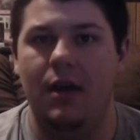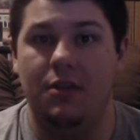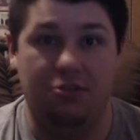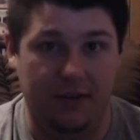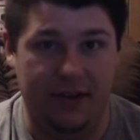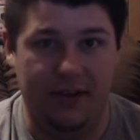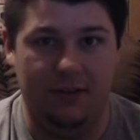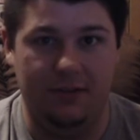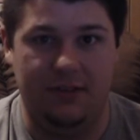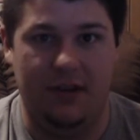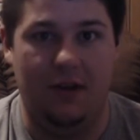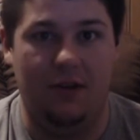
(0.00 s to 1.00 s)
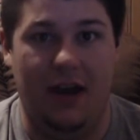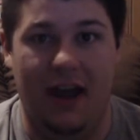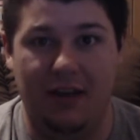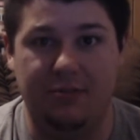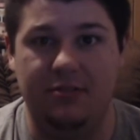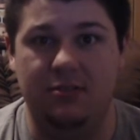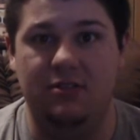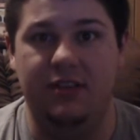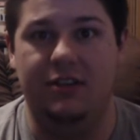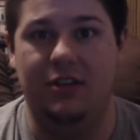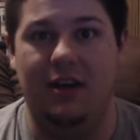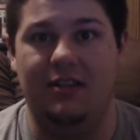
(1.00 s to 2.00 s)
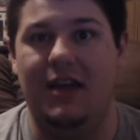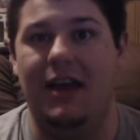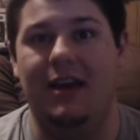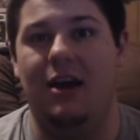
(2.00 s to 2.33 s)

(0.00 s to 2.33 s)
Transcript: 3 years ago, and I absolutely thought that